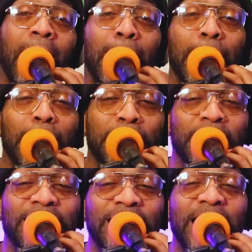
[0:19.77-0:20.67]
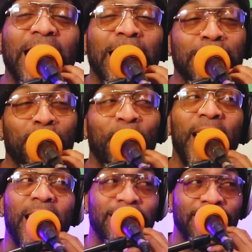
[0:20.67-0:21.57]
And he used to sneeze
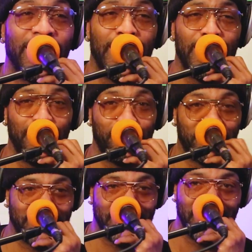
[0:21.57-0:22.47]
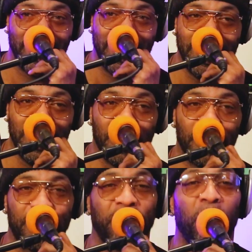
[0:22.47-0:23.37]
mad times.
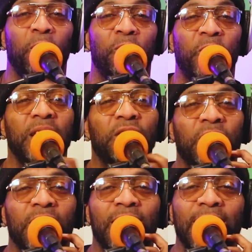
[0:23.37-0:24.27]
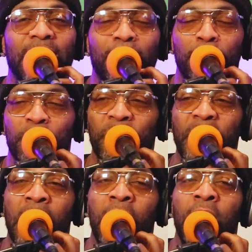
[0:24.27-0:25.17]
So eventually,
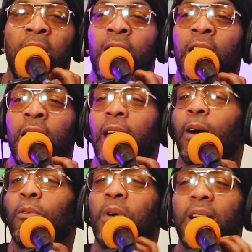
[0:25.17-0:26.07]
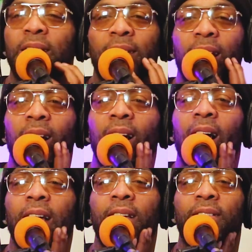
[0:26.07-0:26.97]
once
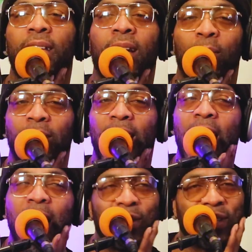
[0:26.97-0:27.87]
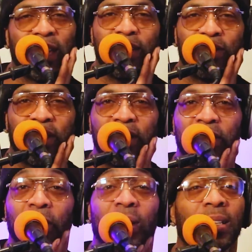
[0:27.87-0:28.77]
I used to come in the house, I used to
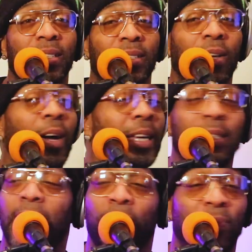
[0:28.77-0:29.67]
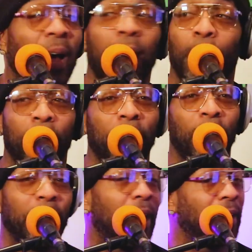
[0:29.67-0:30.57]
do it. So he stopped fucking with me
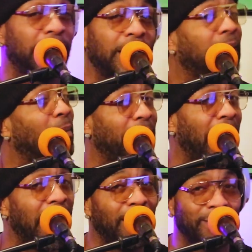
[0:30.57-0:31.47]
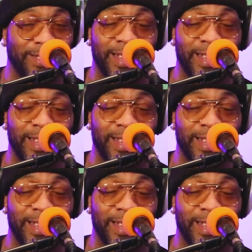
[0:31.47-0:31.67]
when I used to come in the house.